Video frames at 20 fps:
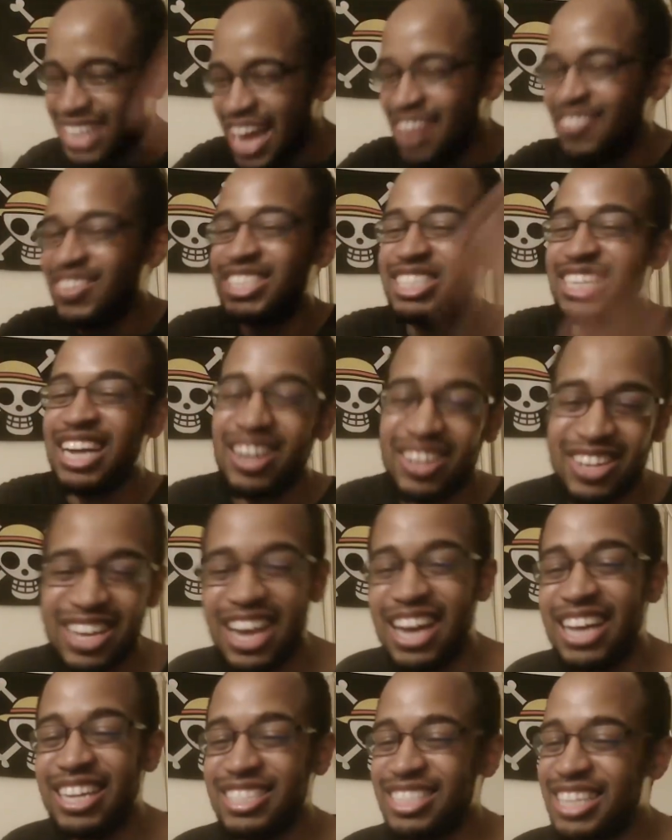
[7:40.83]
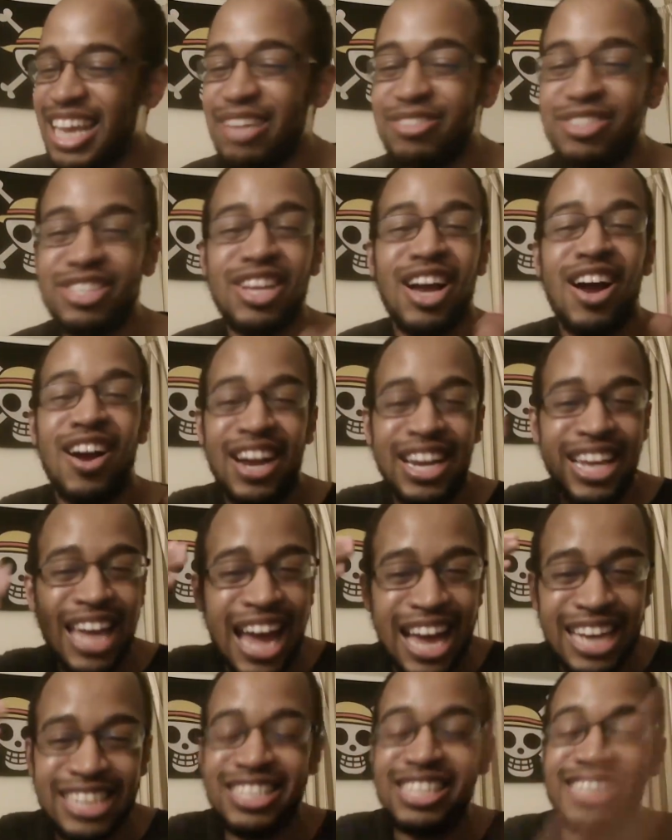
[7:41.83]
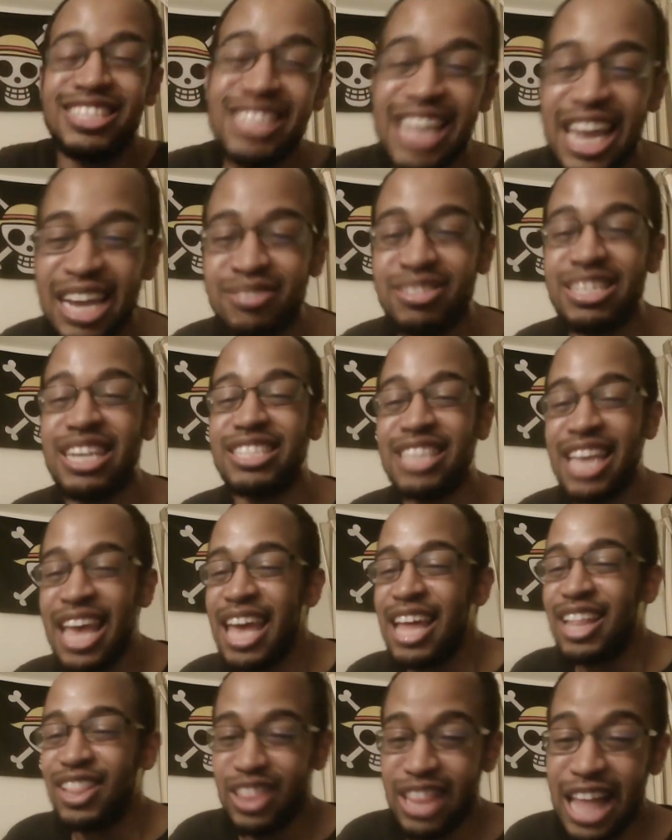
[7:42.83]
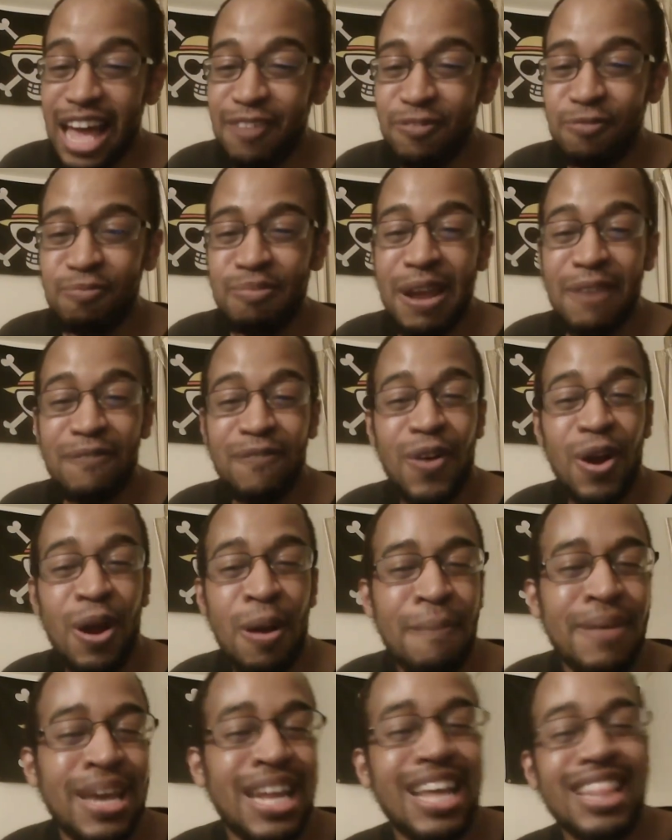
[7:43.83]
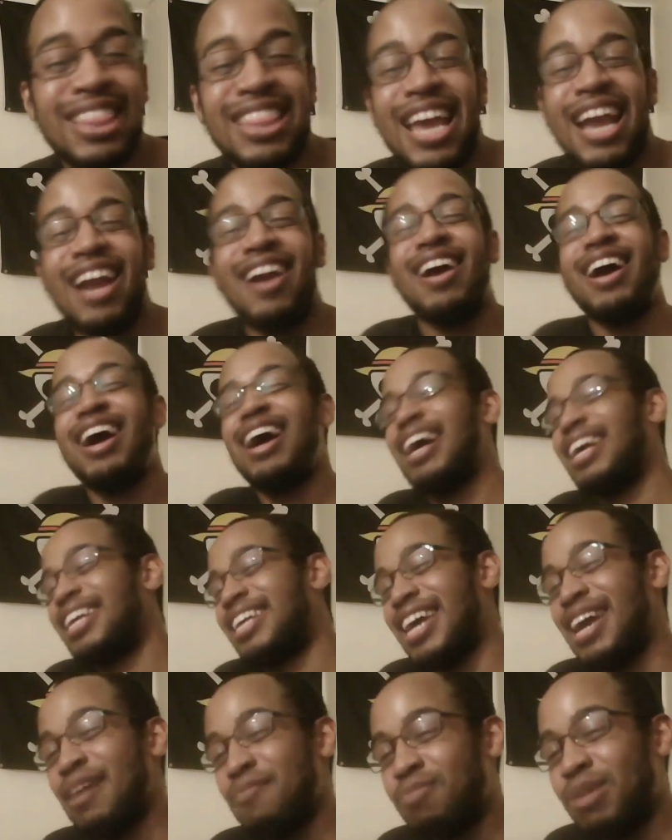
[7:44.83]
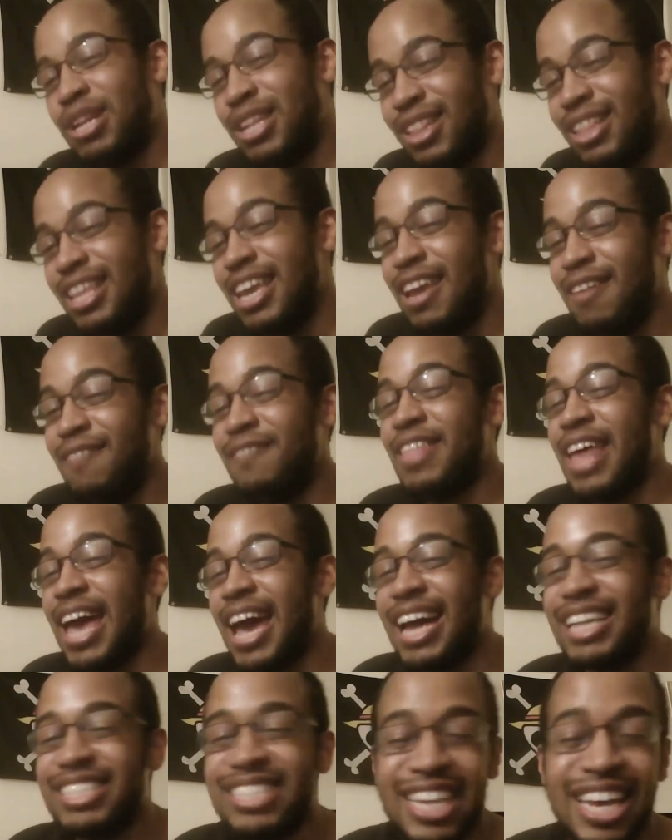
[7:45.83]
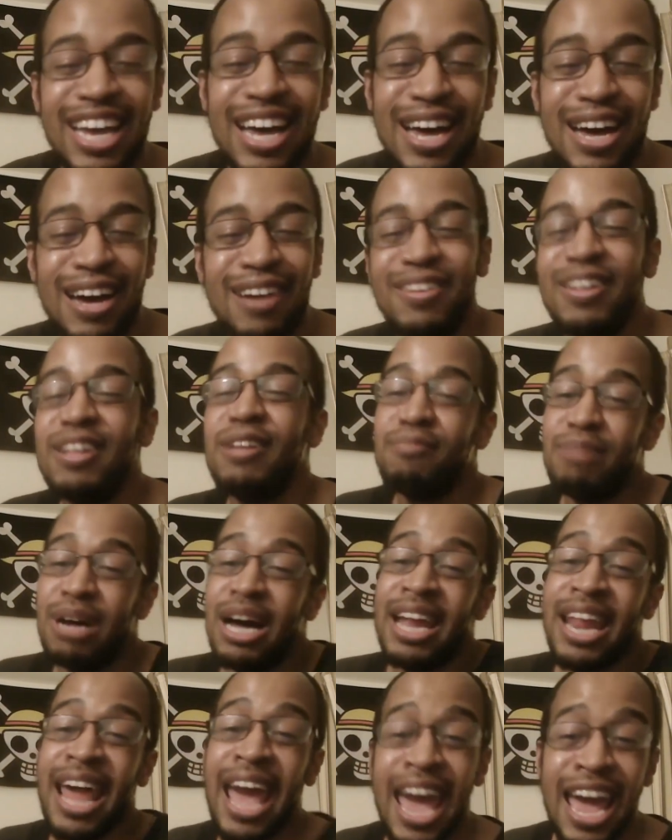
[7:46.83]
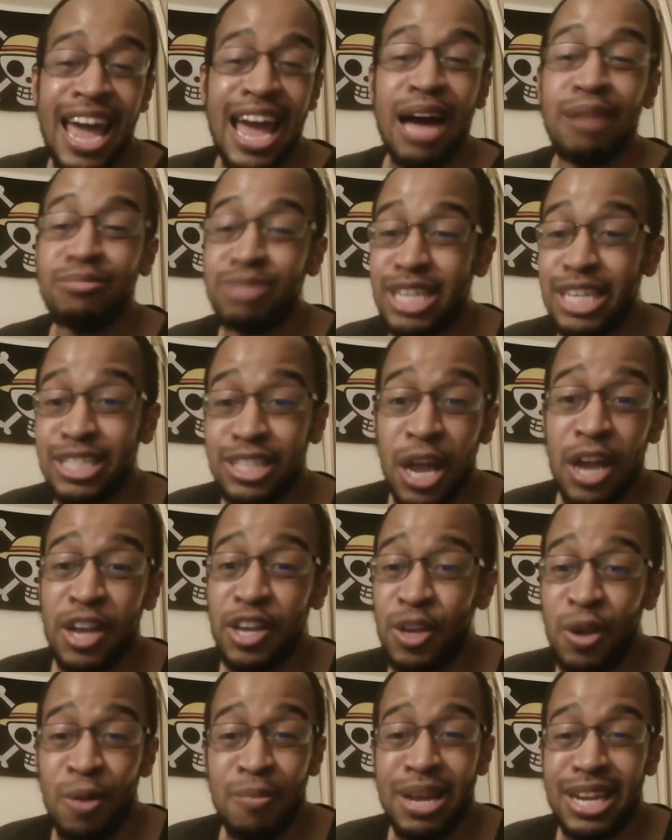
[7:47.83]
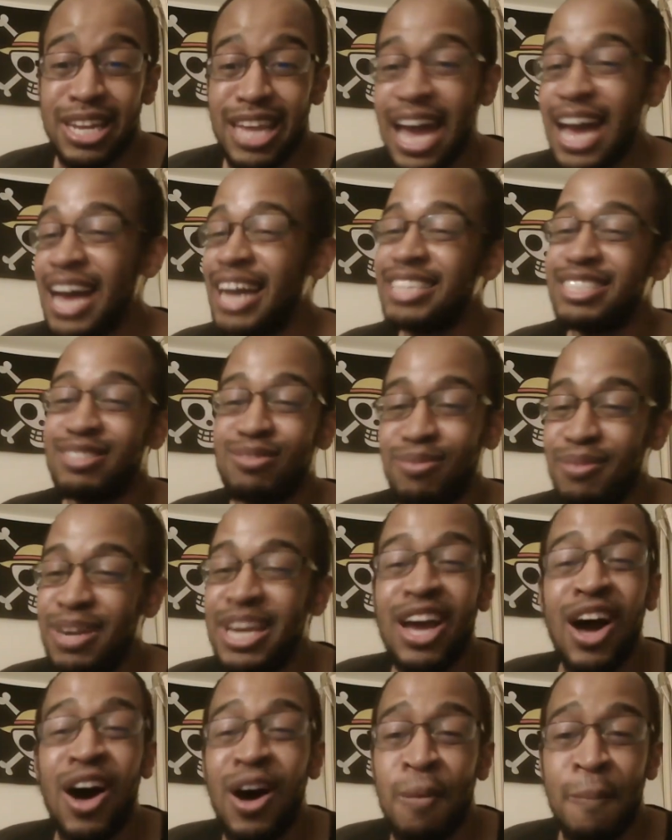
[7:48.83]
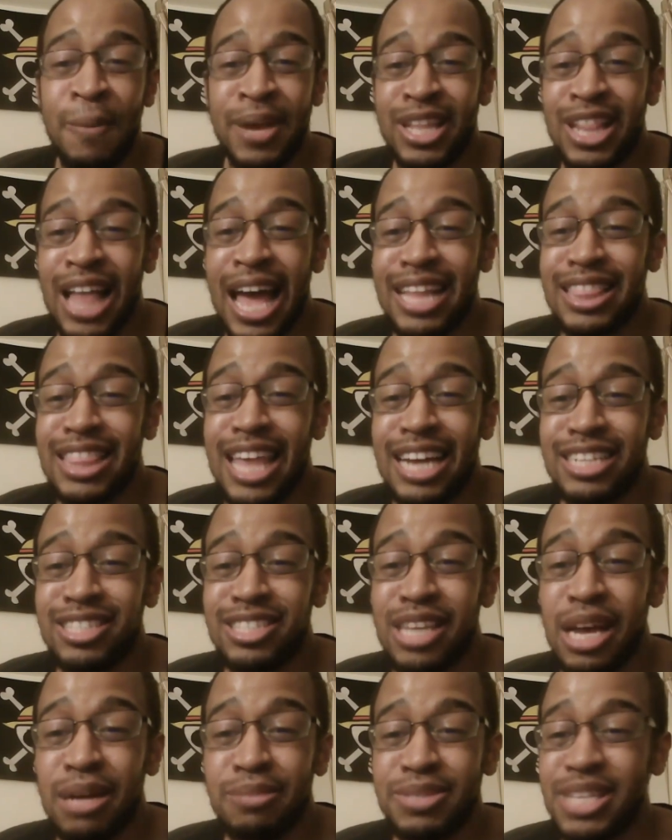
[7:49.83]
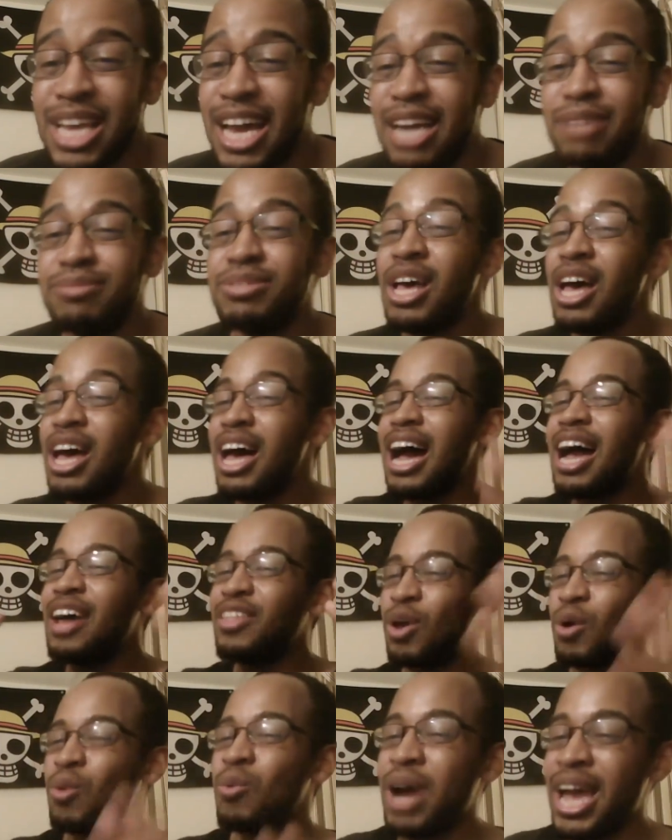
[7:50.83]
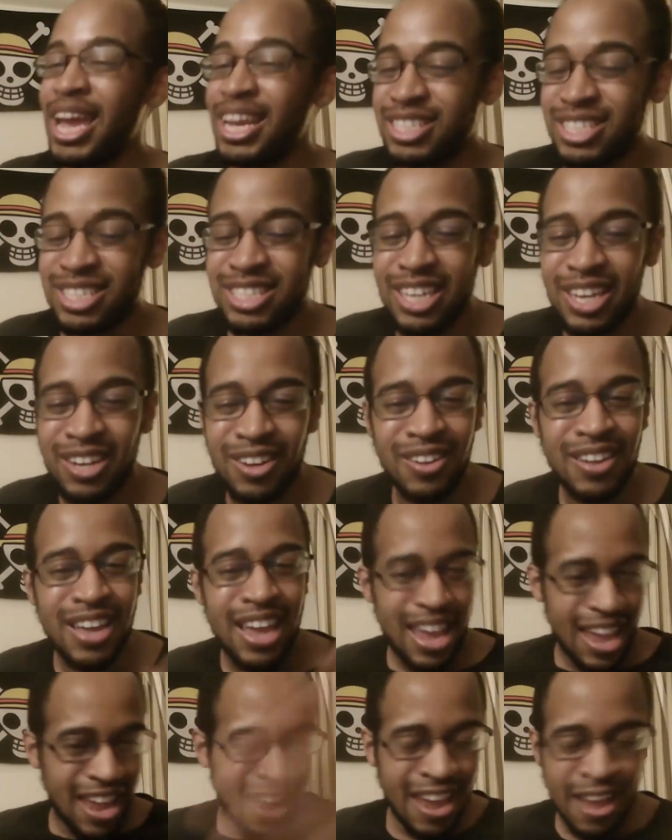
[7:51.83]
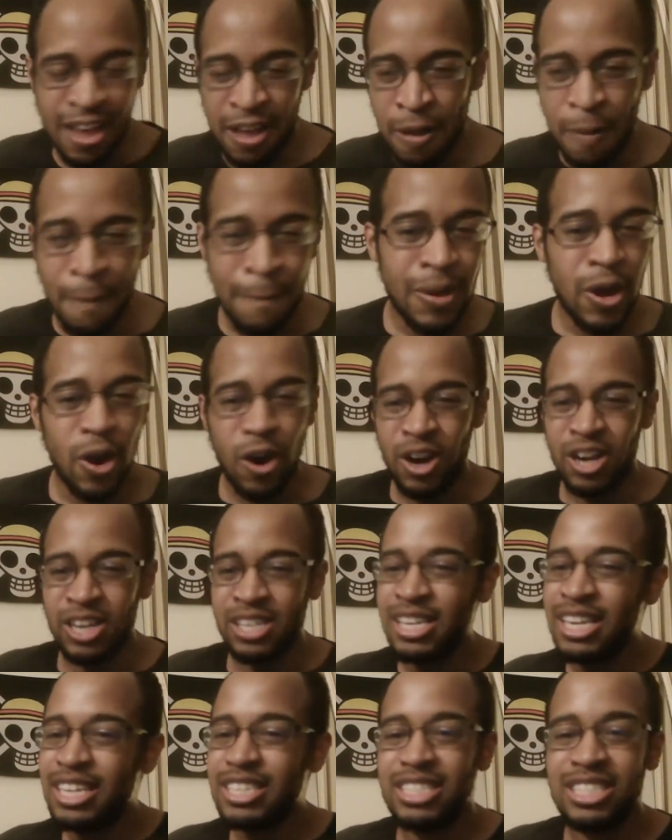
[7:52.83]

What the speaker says: be Shao Kahn. I'm sorry, guys. His name just left me for a minute there. I can't believe that. But hey, I'm just a human, guys. We all be like that sometimes. Either way, still, him or